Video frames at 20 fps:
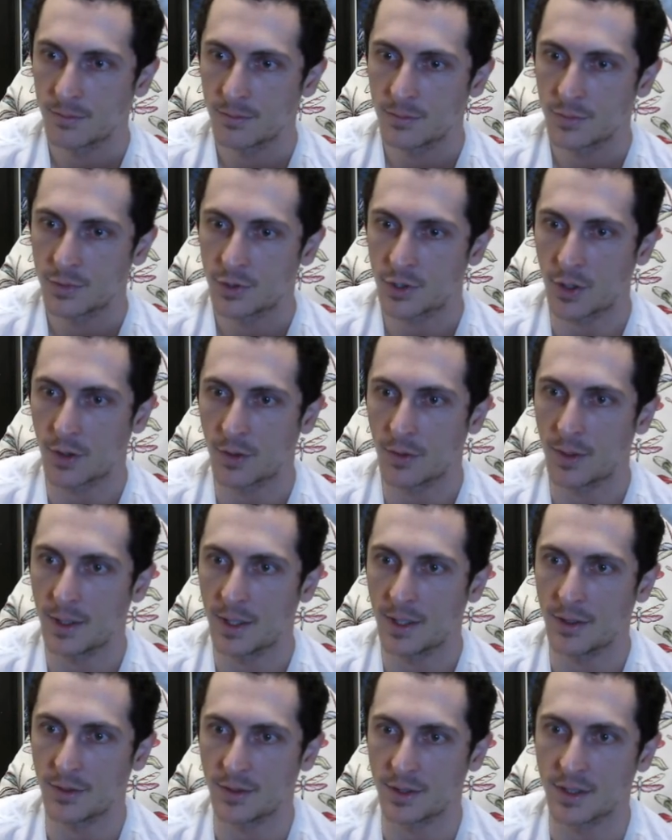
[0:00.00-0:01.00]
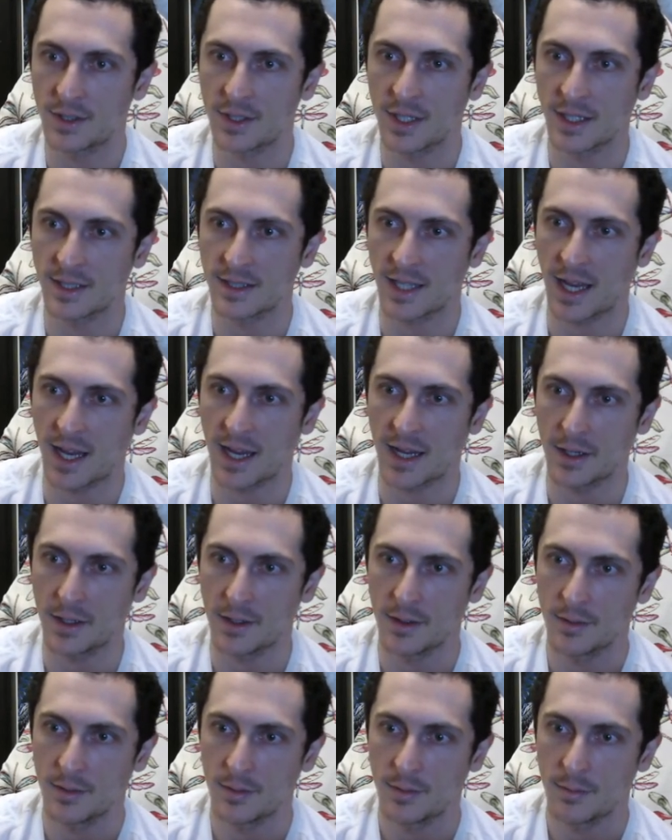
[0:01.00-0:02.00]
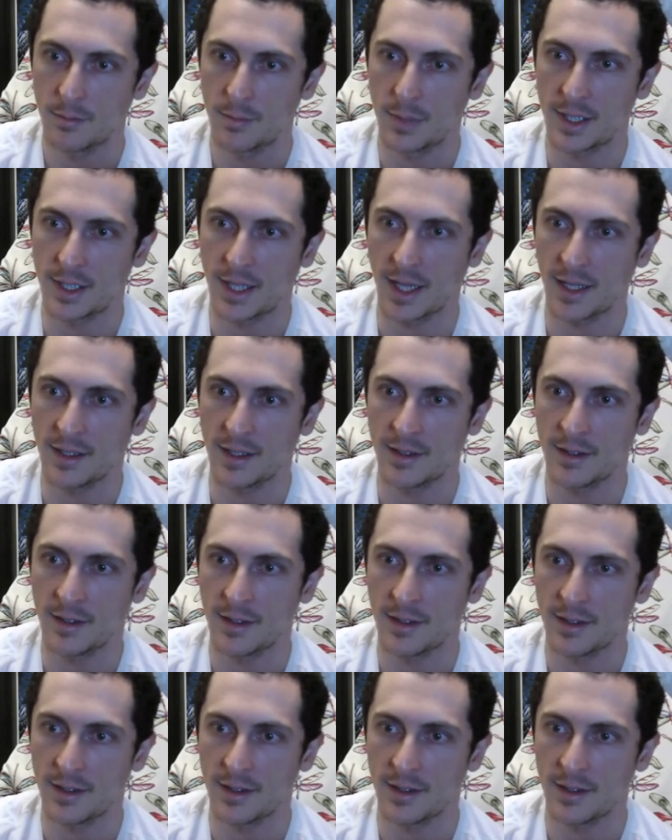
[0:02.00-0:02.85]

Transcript: So there's a zigzag, but then